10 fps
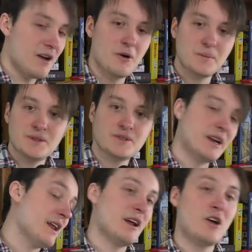I hope you enjoyed
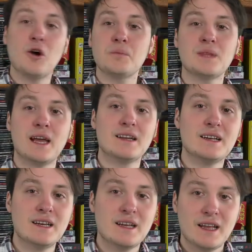it, and I hope that
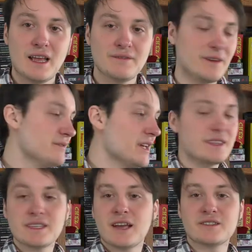if if
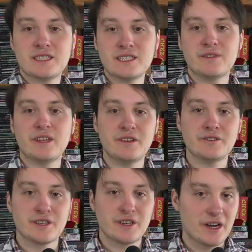nothing else, these
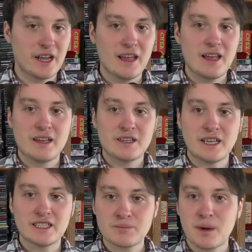videos are gonna
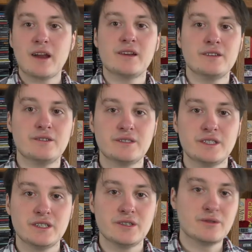inspire you
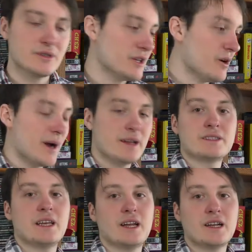to go
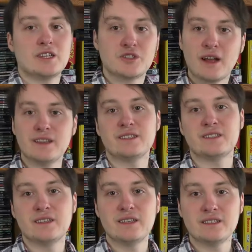out there and try
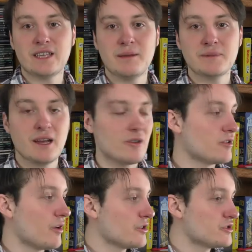these these games out,
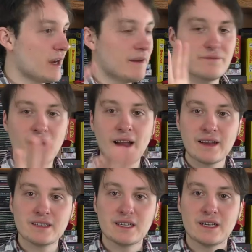or or try and
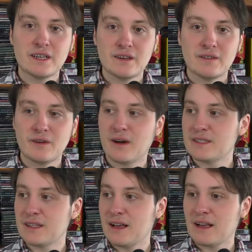find uh,
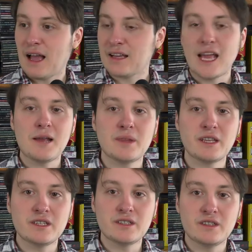a, a game
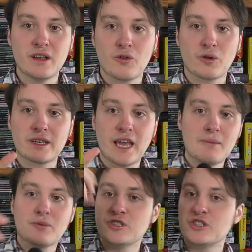that you or a
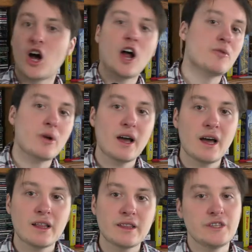game or
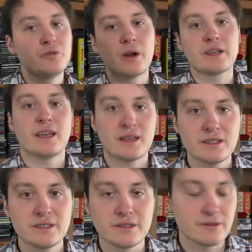genre that you want to get
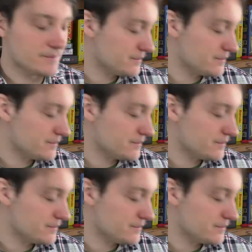into.